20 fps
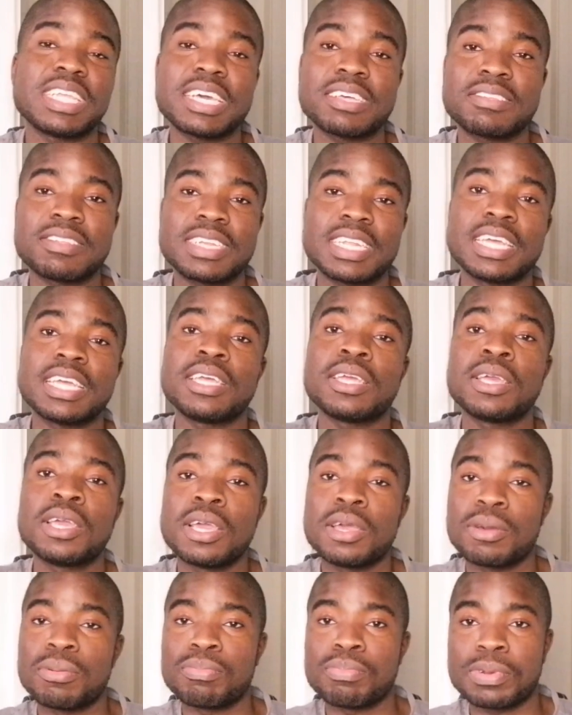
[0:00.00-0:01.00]
Just say
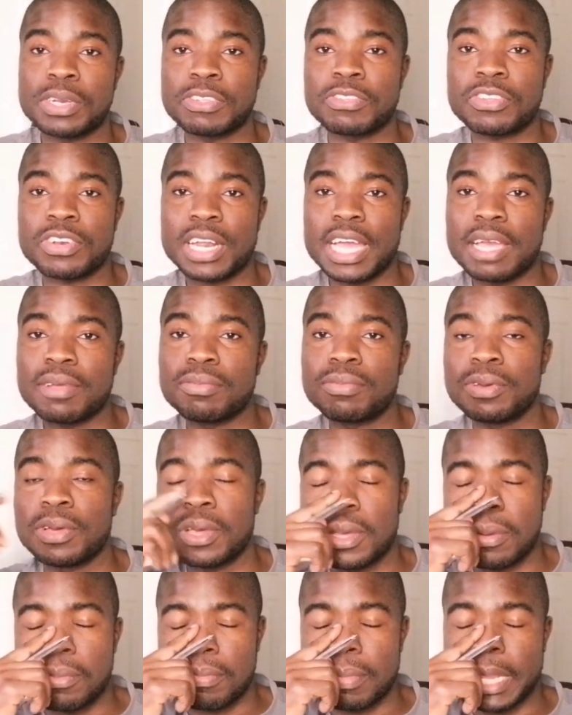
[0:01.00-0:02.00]
prescribed
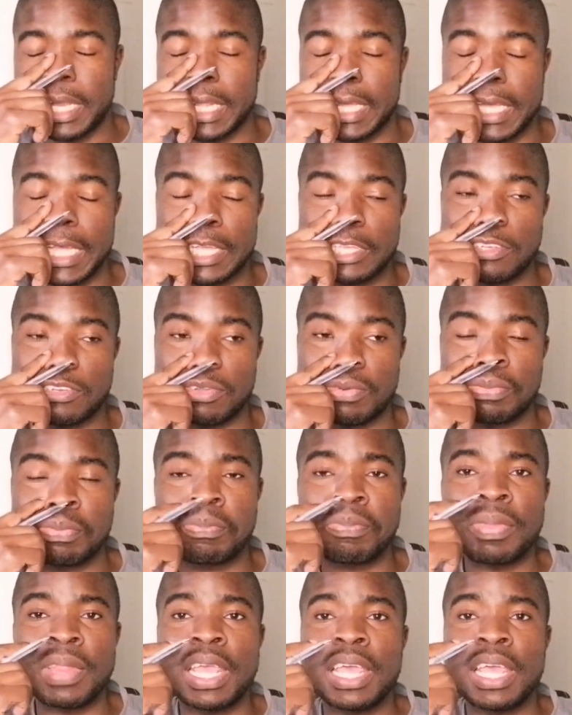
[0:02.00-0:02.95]
medication.